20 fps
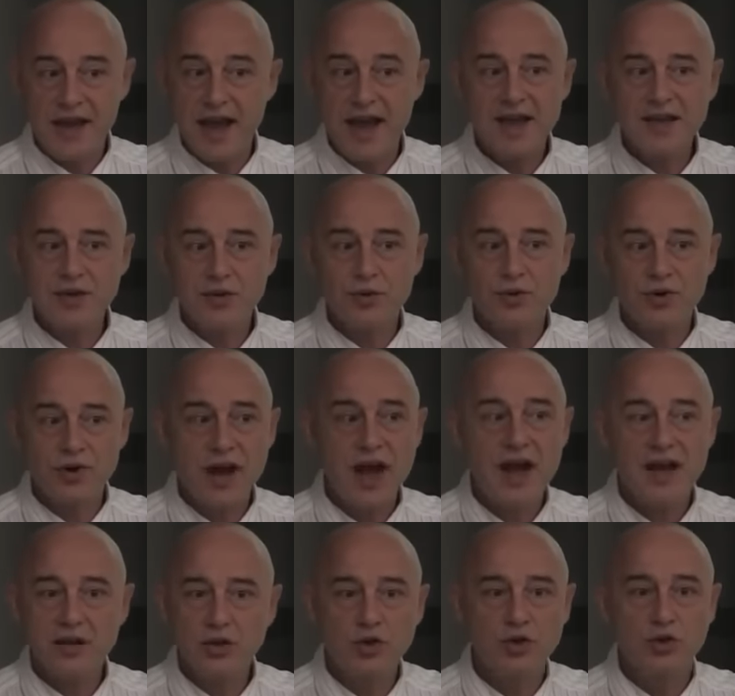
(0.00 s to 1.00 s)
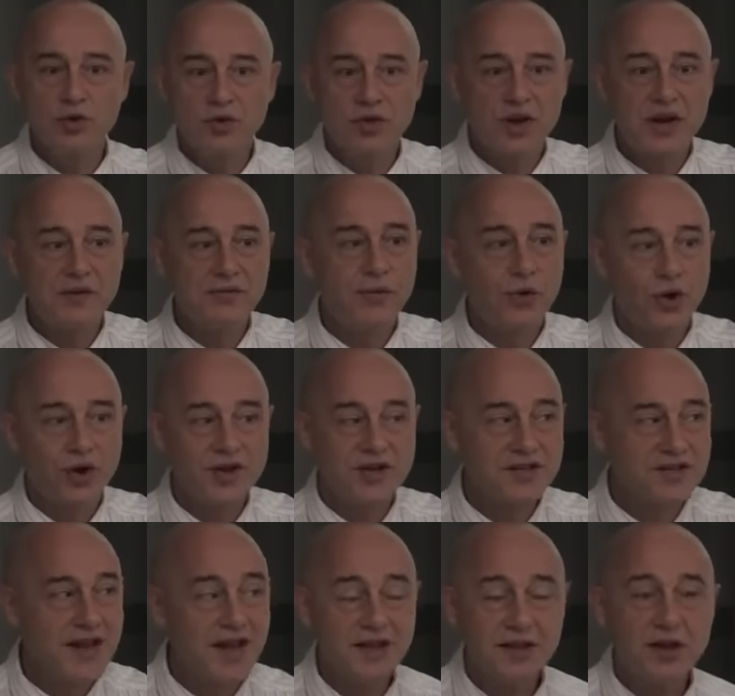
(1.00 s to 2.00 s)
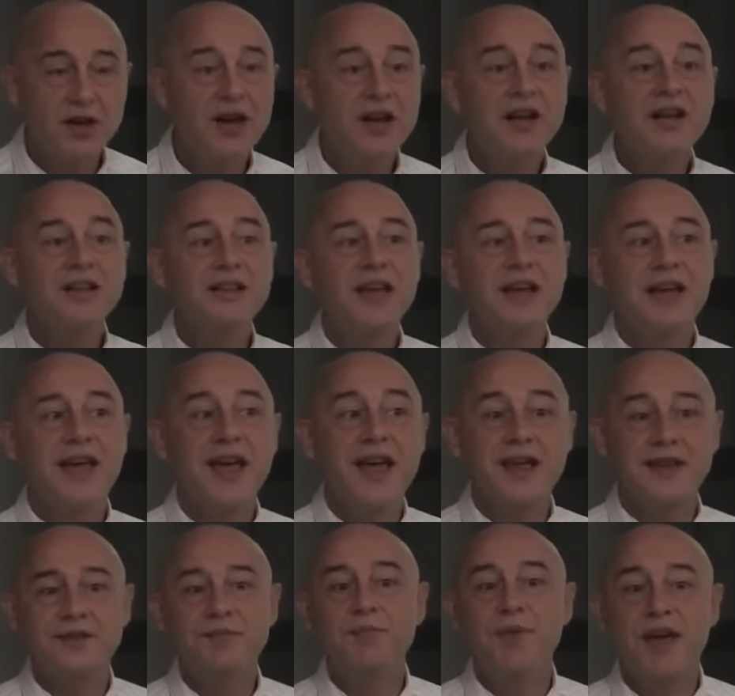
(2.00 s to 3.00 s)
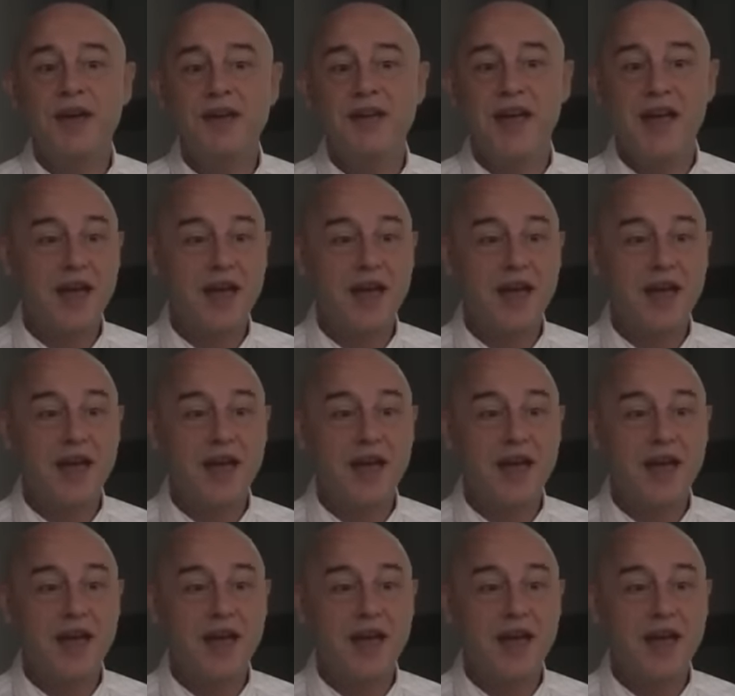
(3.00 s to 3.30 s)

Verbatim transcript: eight or nine, two, three, four years later, they can't pay